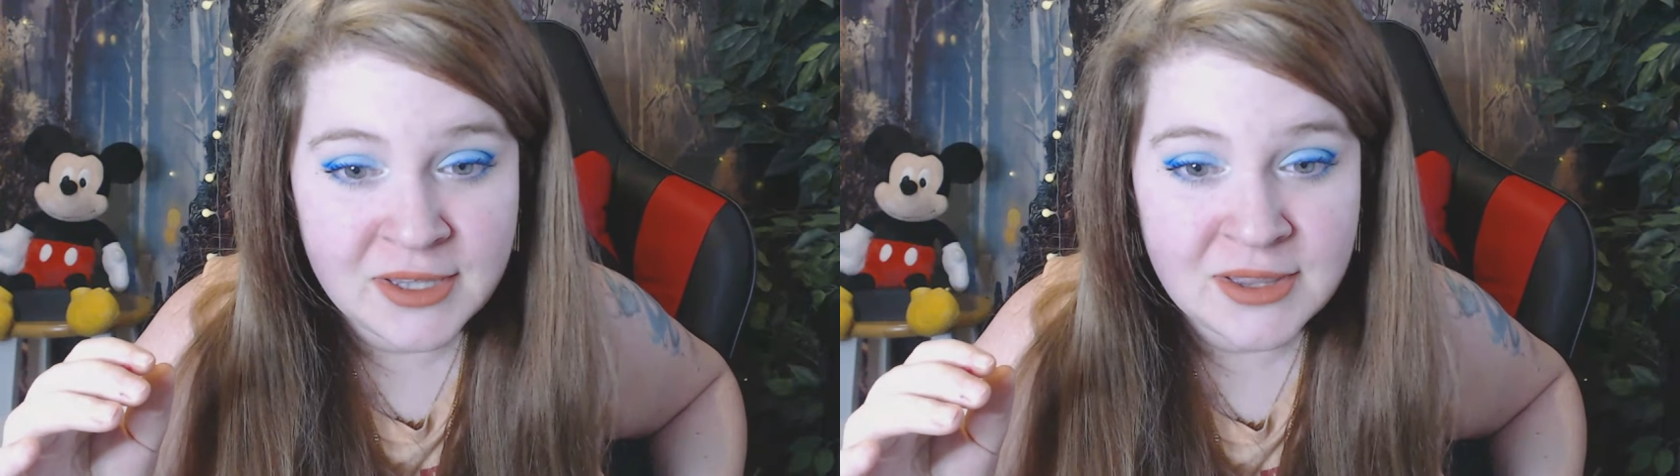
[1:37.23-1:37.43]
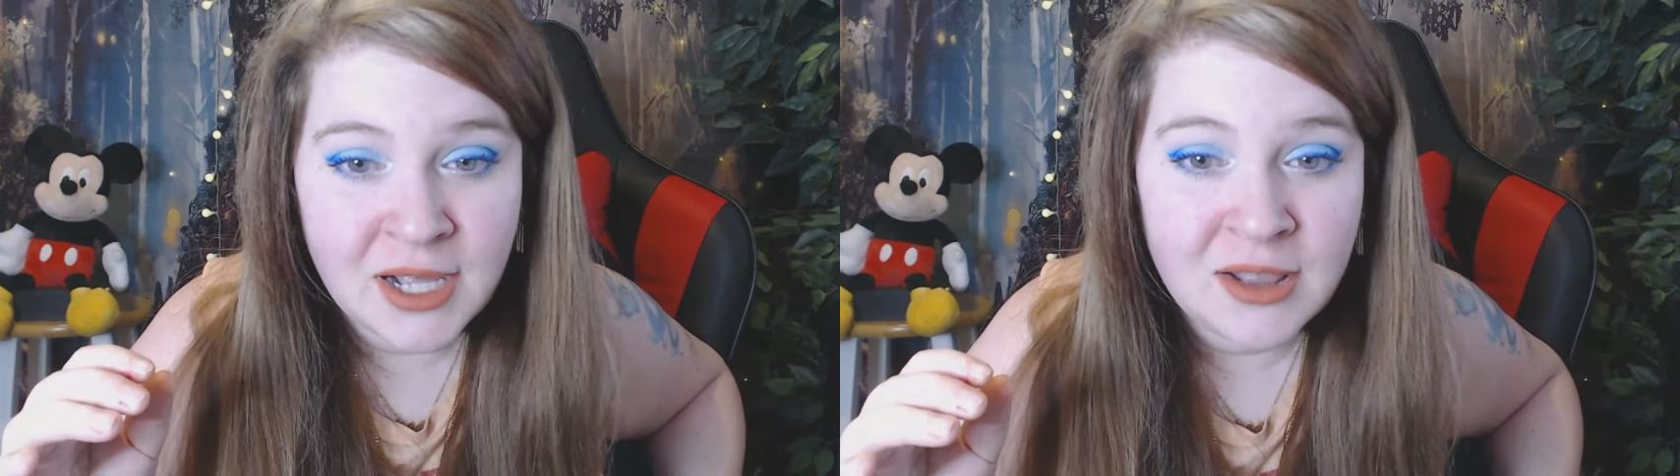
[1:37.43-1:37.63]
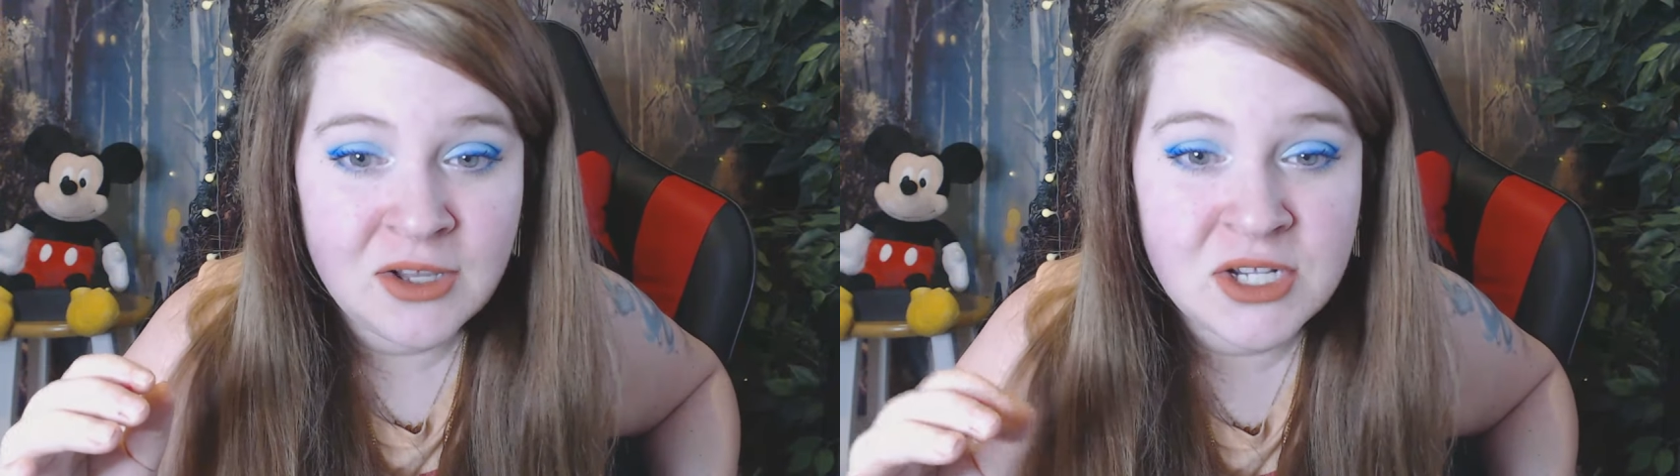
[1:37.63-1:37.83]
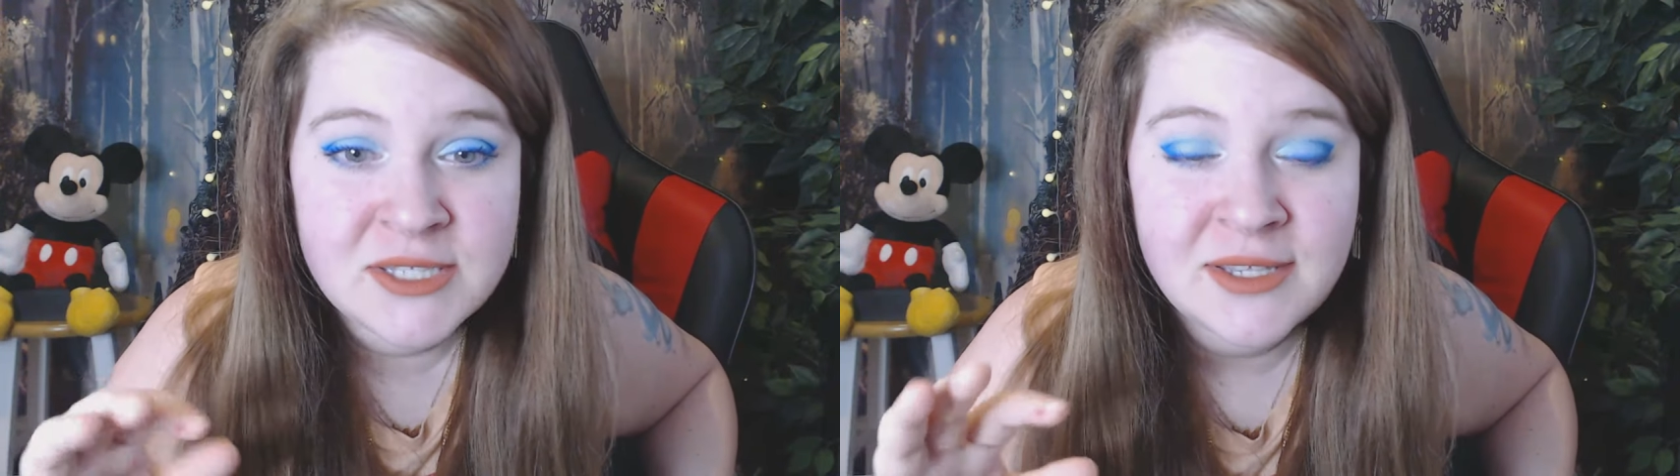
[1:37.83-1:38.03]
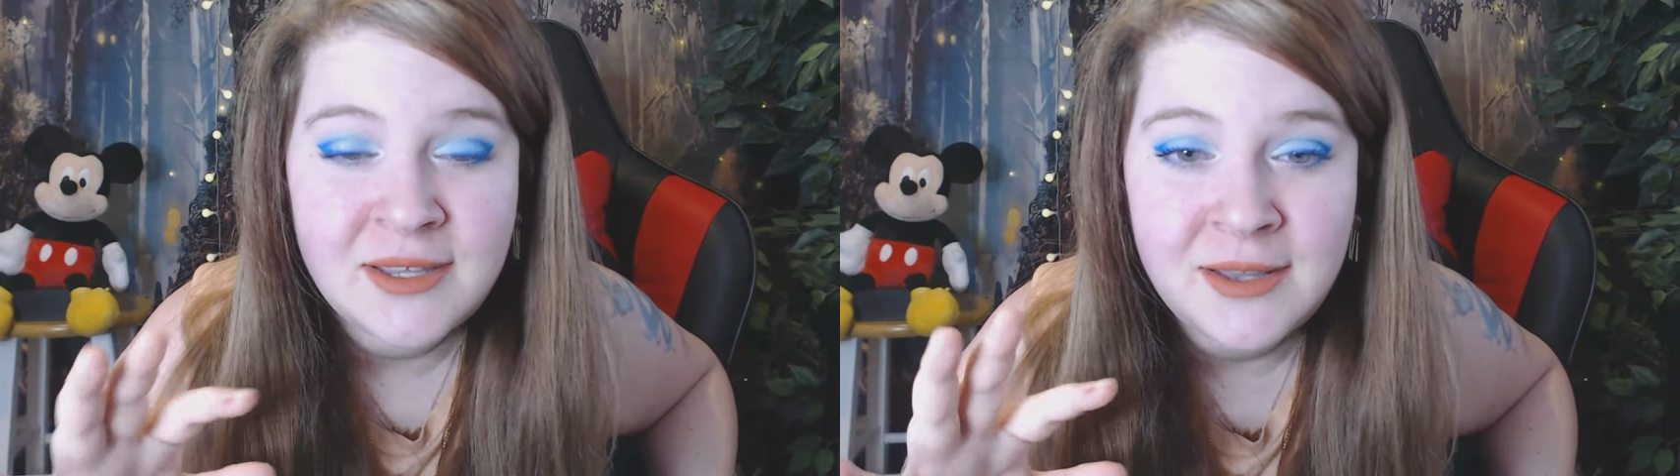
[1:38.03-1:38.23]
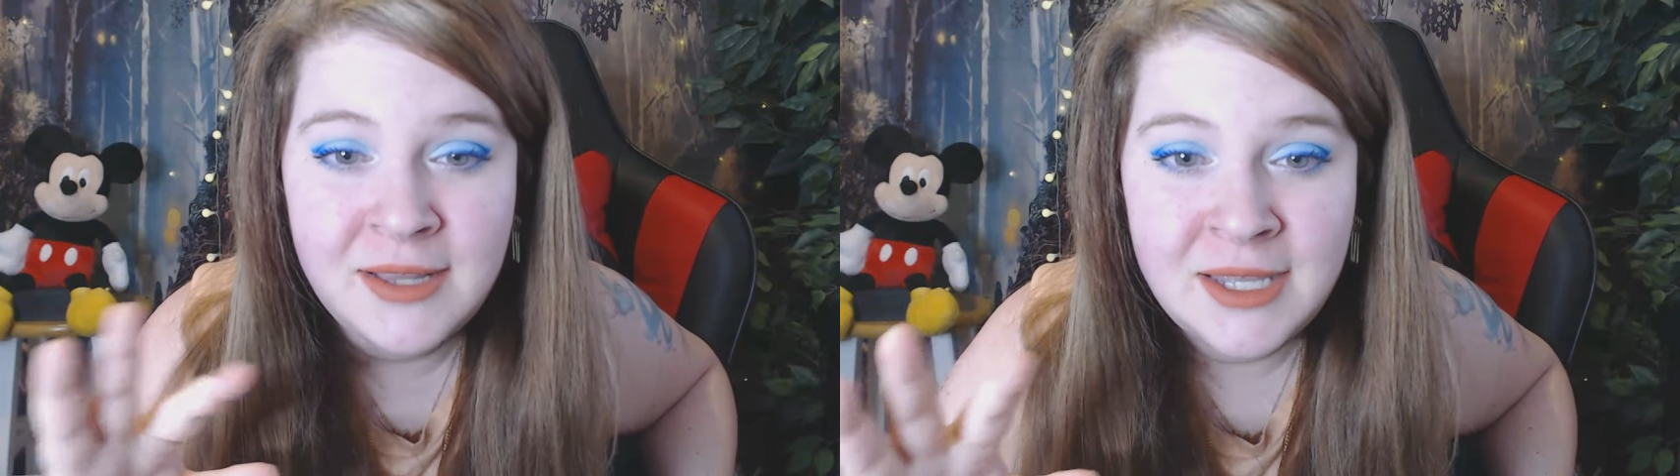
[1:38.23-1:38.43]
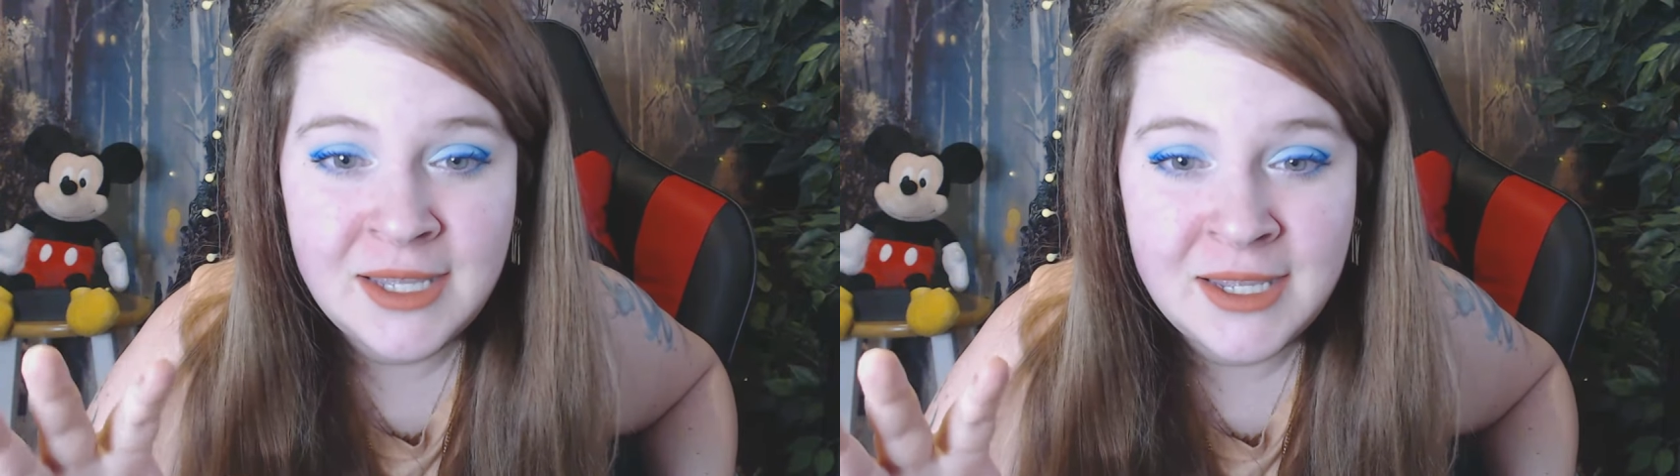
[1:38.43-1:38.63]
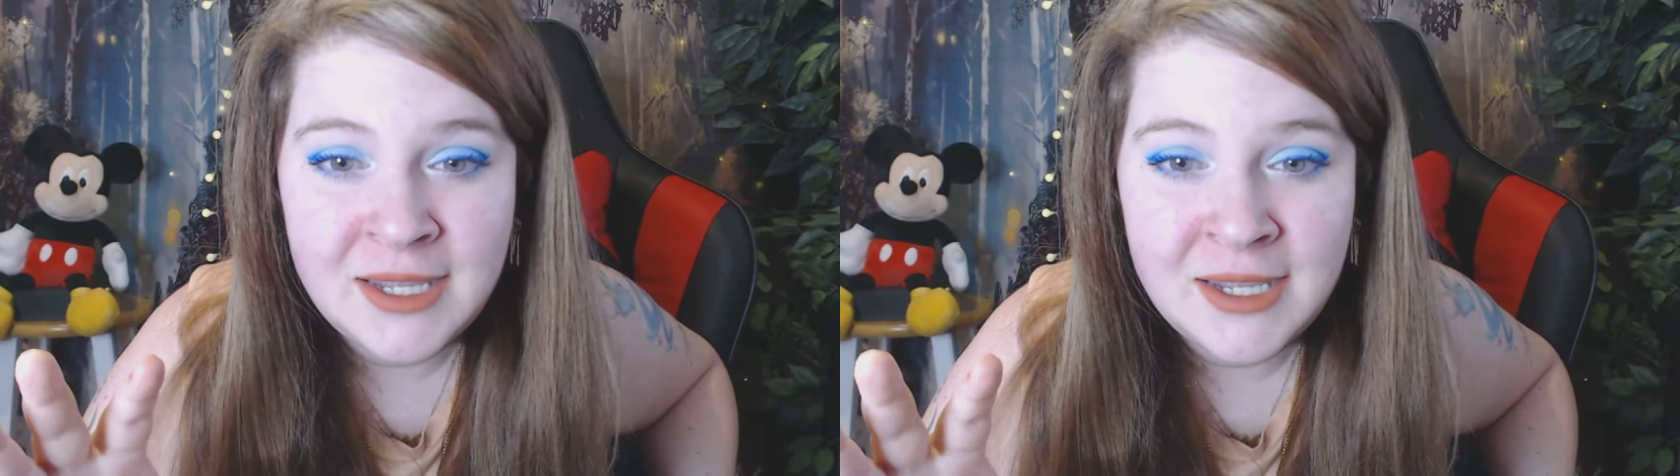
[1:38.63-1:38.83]
that looks a
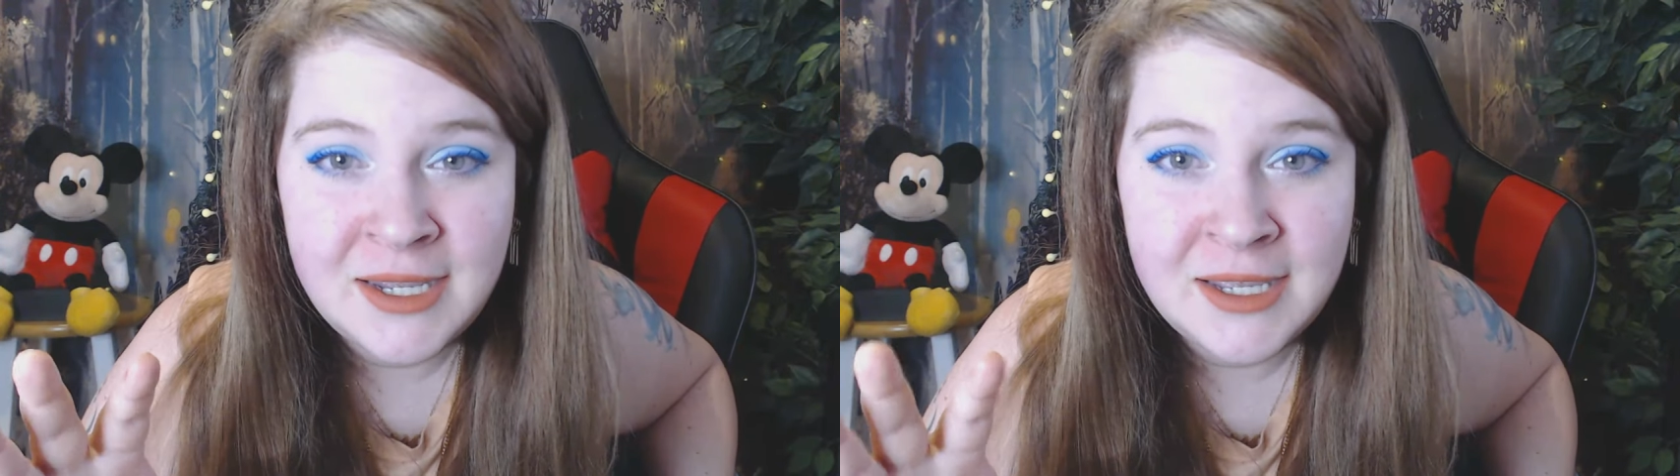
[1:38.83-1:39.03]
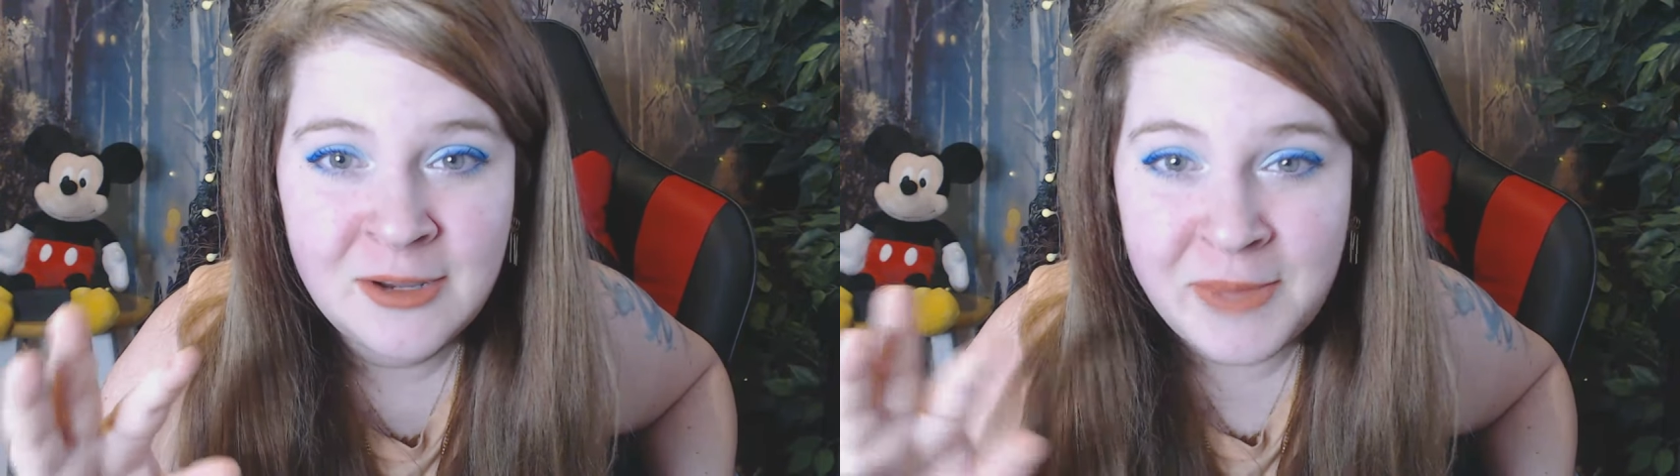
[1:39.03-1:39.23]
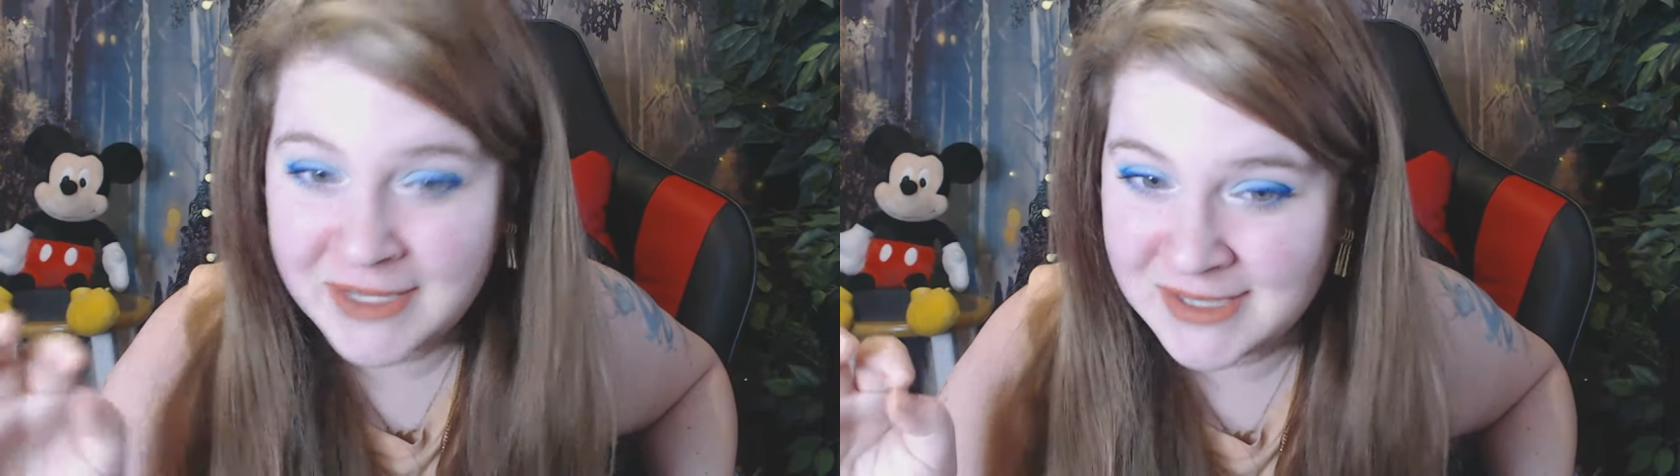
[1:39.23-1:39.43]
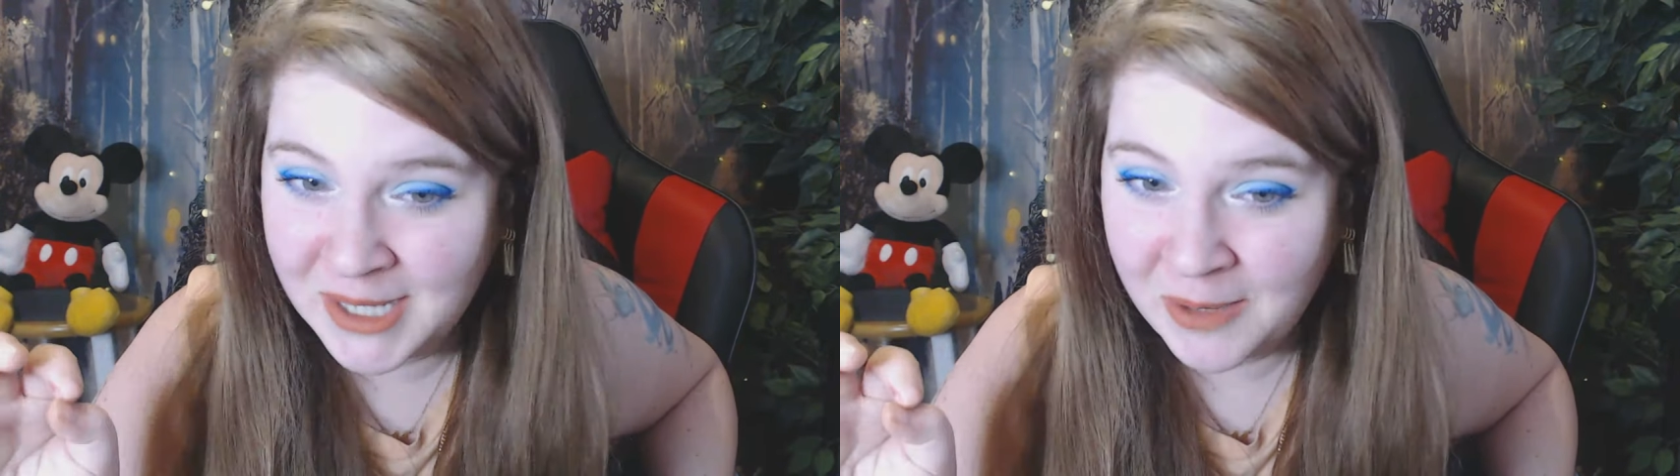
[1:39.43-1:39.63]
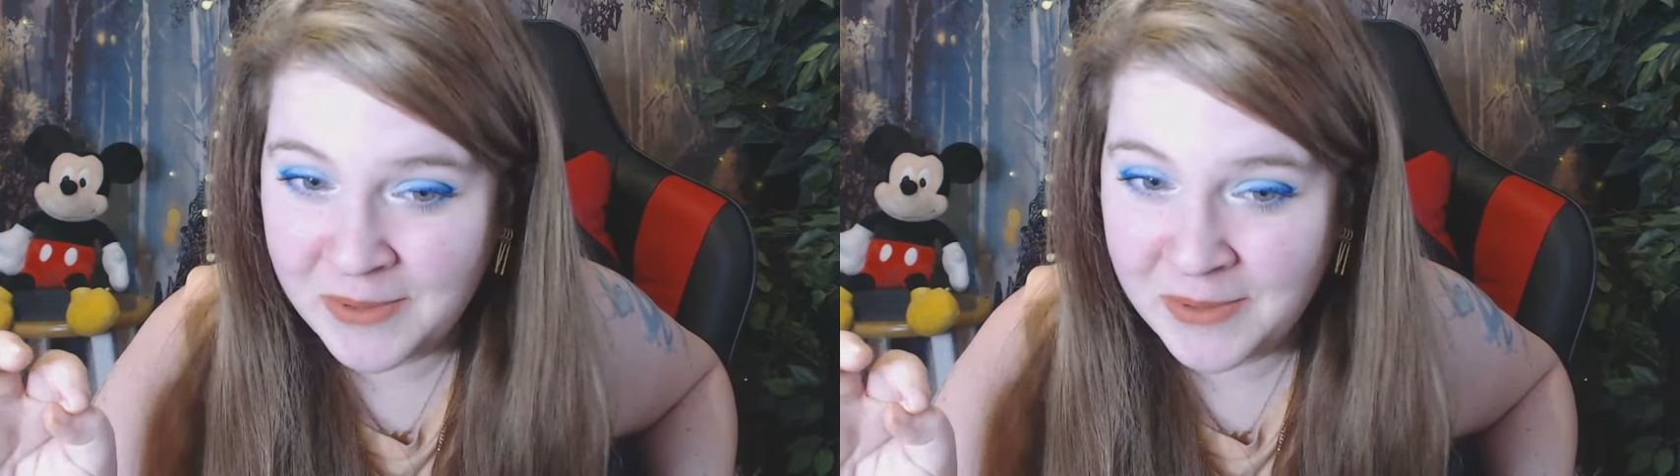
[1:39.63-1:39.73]
little messed up,